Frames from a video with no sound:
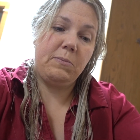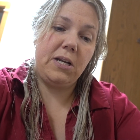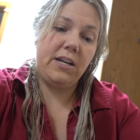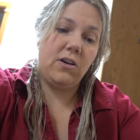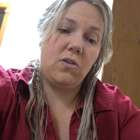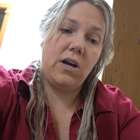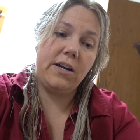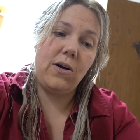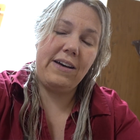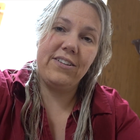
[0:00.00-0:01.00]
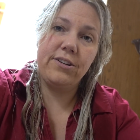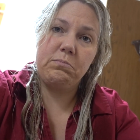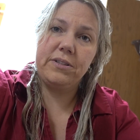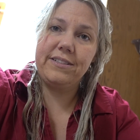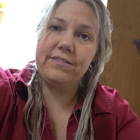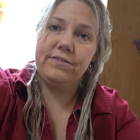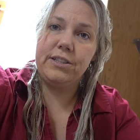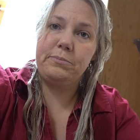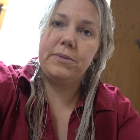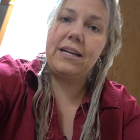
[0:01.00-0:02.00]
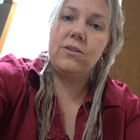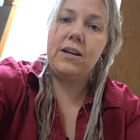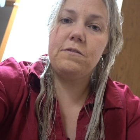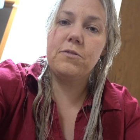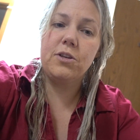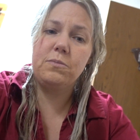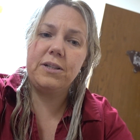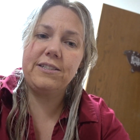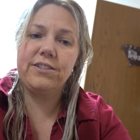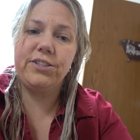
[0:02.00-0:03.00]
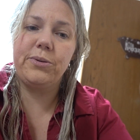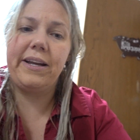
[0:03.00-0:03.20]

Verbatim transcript: But I don't. I don't have a good place to film. I don't have a good place to do